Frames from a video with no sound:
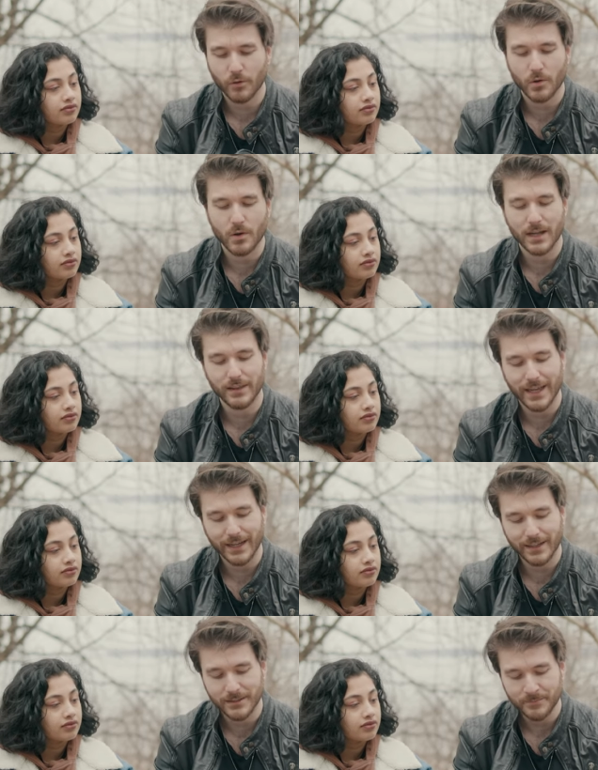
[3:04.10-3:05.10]
Speaker 1: for around
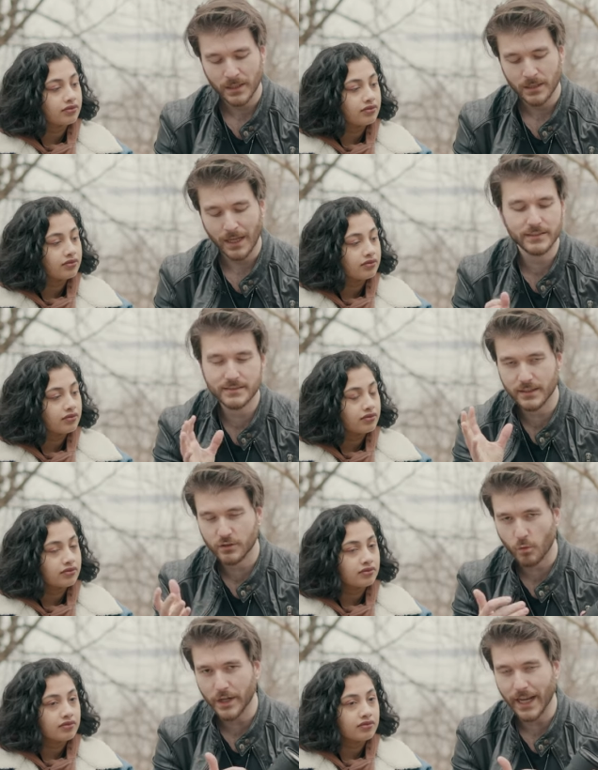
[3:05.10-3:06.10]
like and this is a
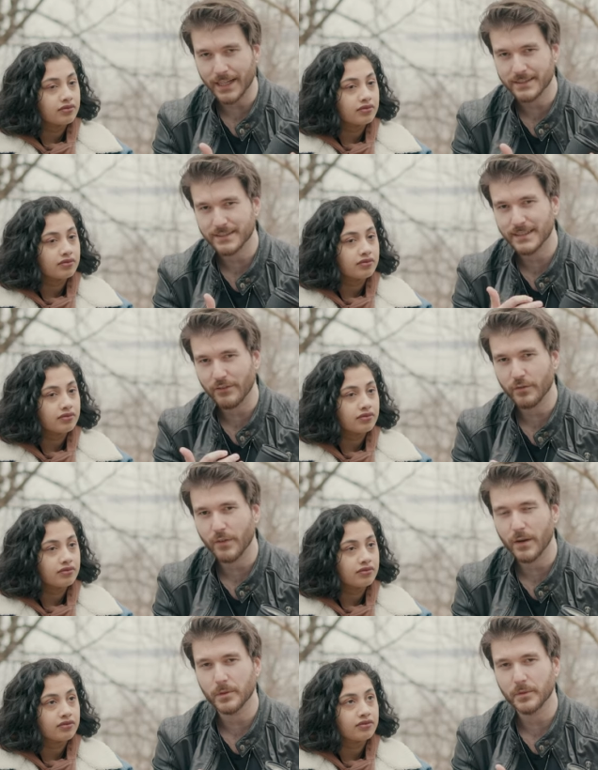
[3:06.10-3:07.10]
28 to
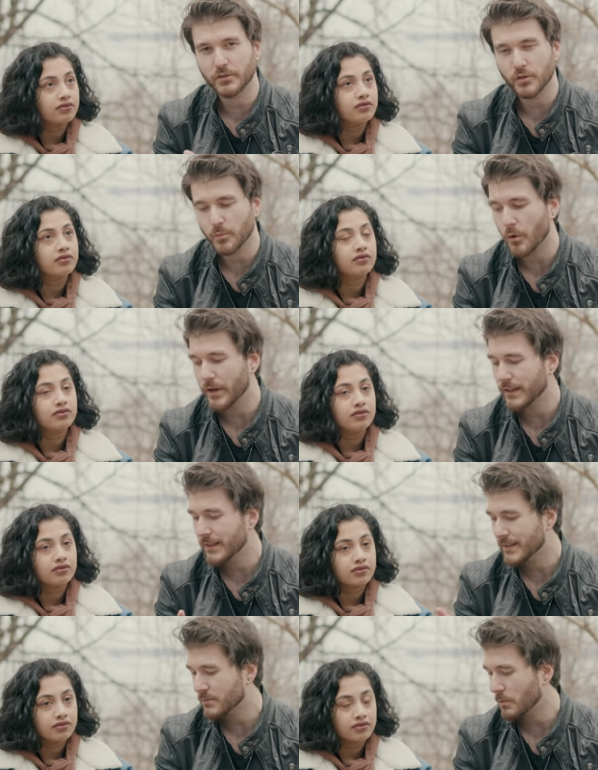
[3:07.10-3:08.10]
75 millimeter
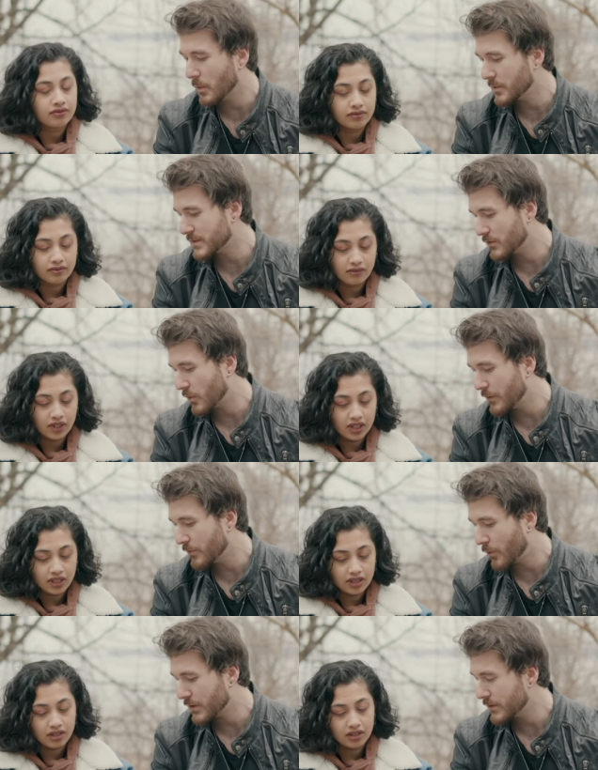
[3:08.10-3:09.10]
2.8. That's what, what was it
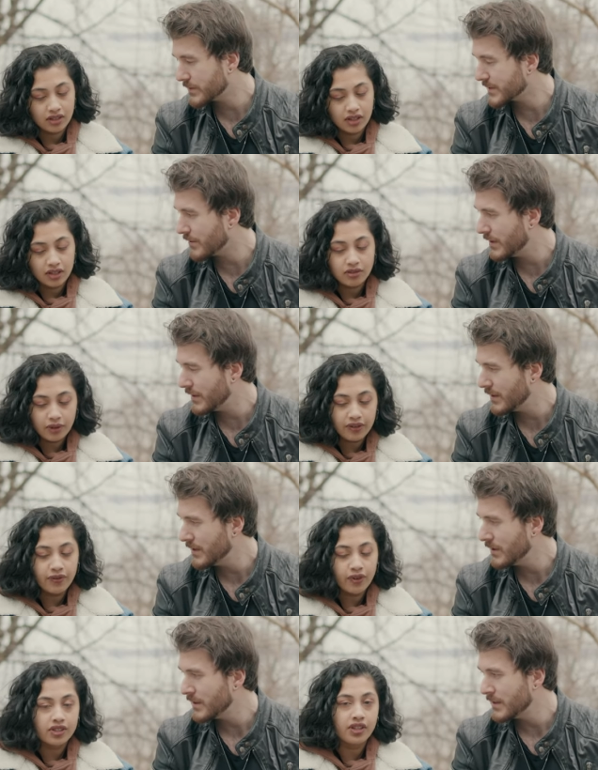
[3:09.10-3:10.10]
24 to 70?
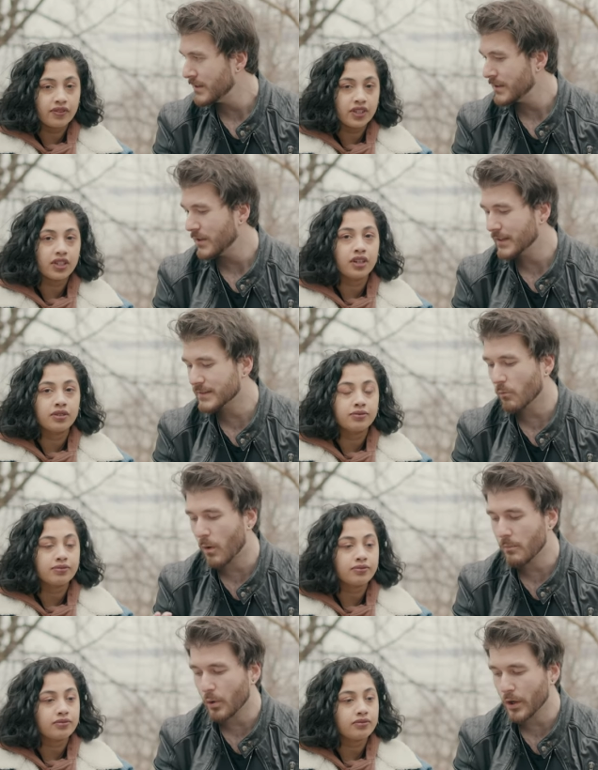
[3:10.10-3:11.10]
24
Speaker 2: to 70. Yeah. It's a
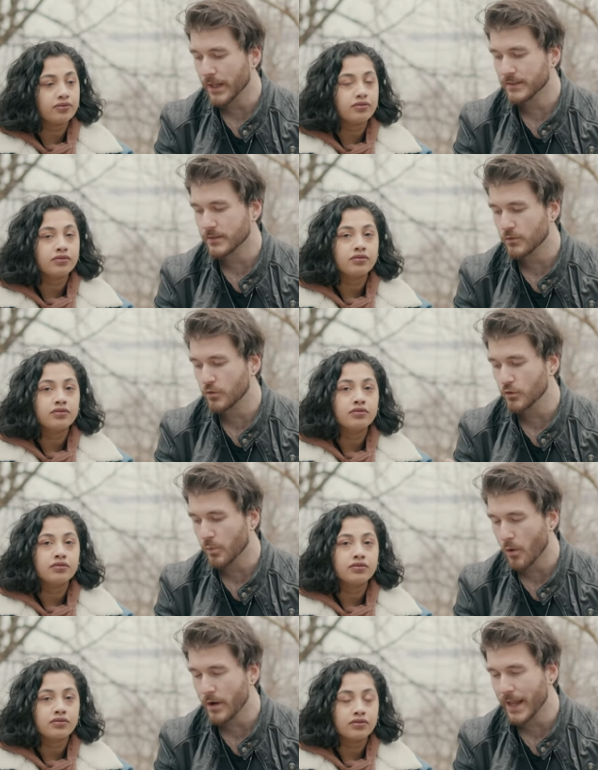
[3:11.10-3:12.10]
Speaker 1: 1.8 to
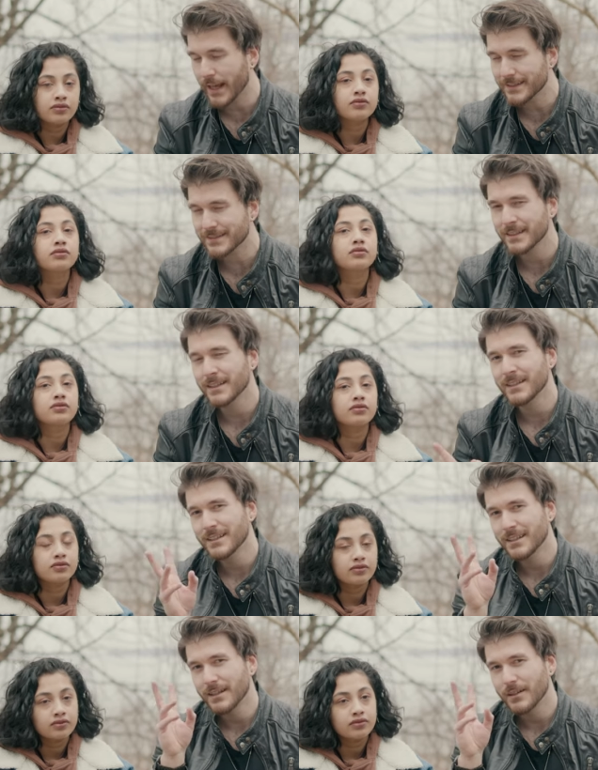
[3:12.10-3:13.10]
2.8,
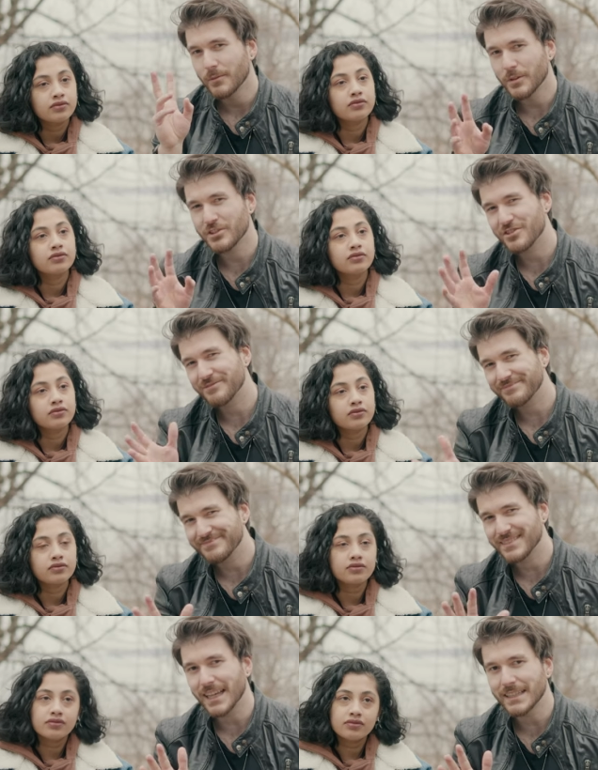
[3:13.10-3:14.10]
which
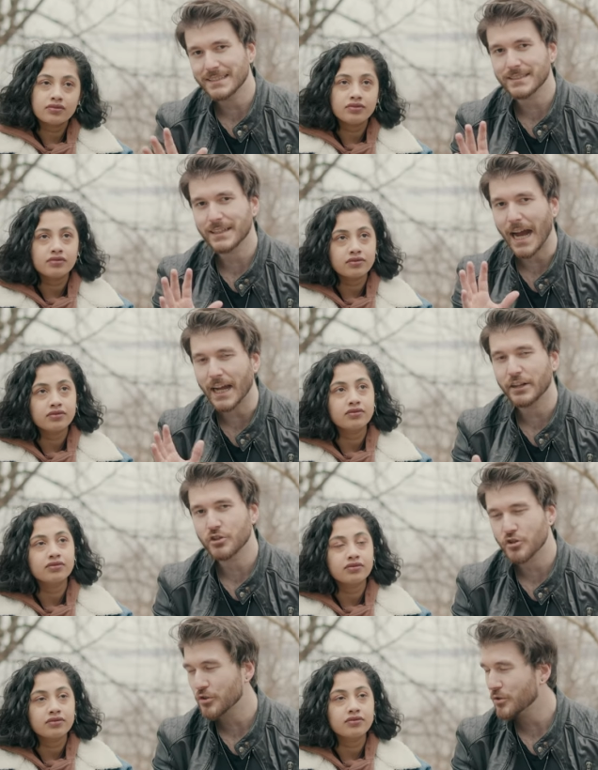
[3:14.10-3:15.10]
is kind
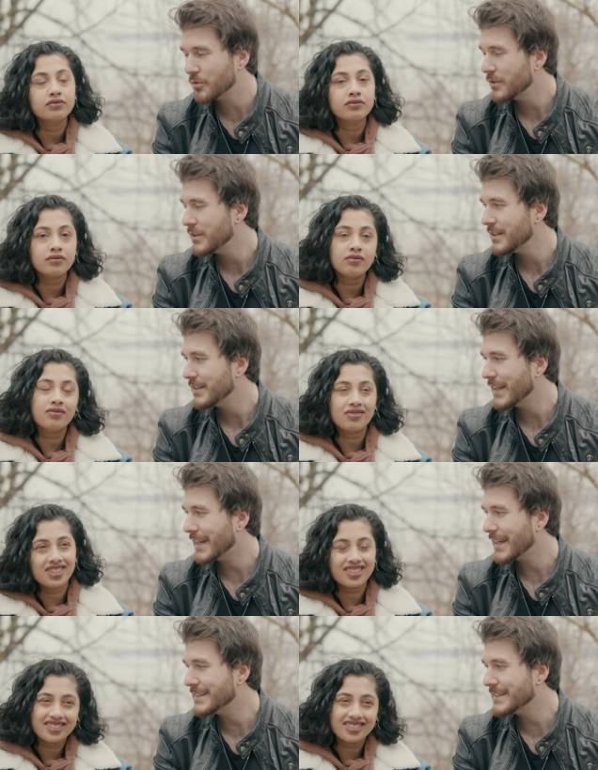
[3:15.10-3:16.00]
of true. Like